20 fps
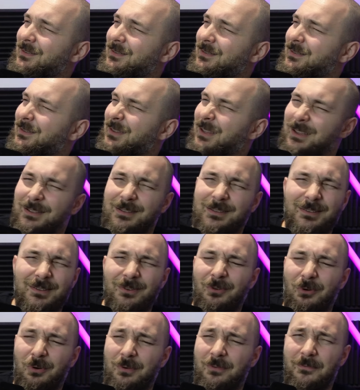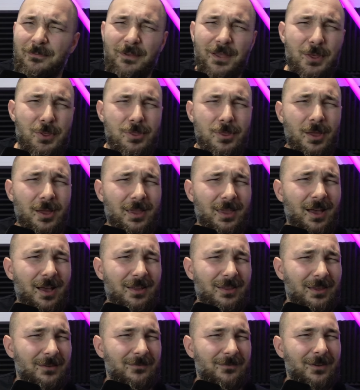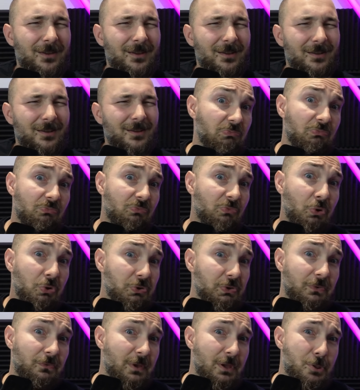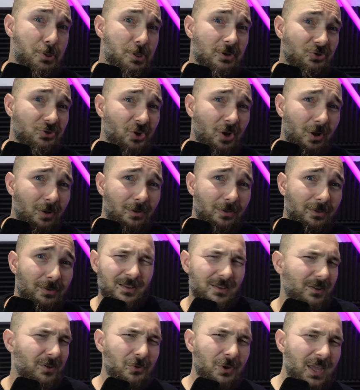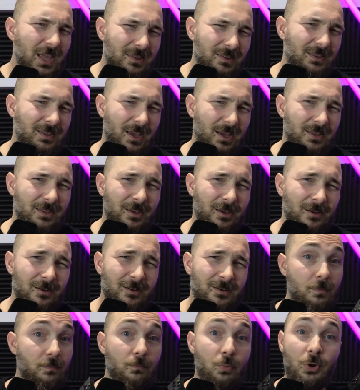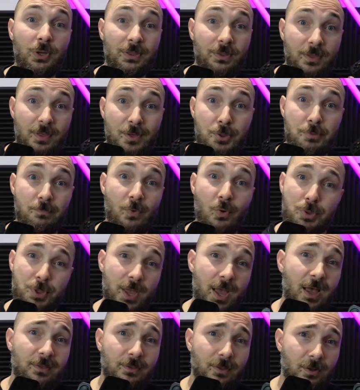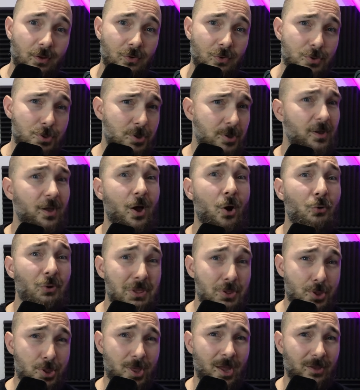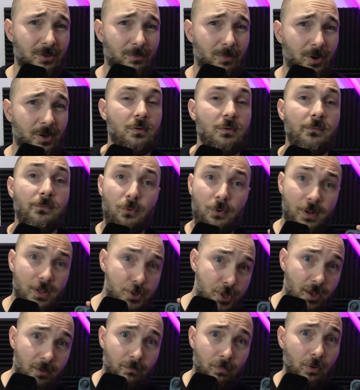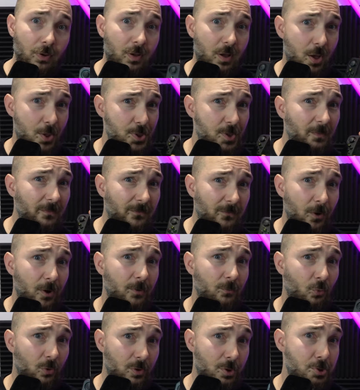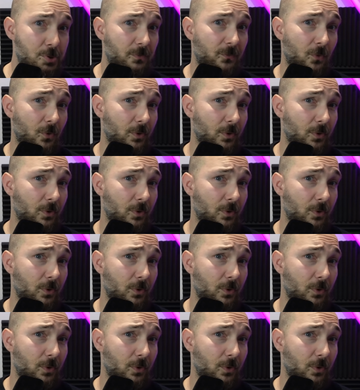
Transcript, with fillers: the or fix the cat, I think. Don't fix the child. You get the idea. Point is, most handhelds go in standby. For example, custom firmwares for